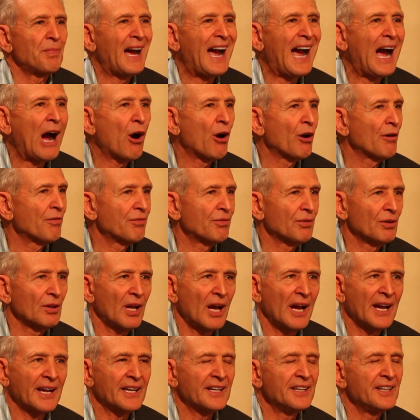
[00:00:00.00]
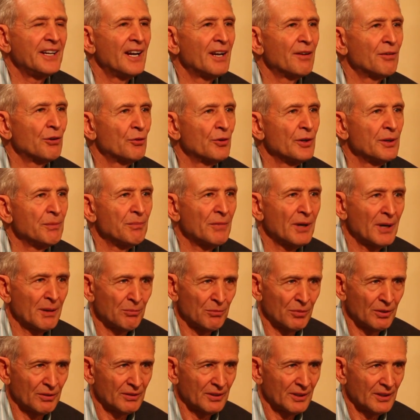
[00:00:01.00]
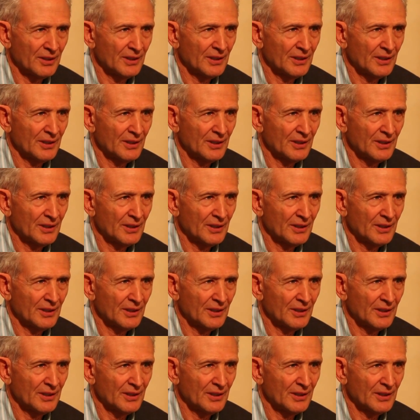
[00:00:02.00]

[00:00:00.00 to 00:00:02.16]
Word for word: powerful I can ever remember.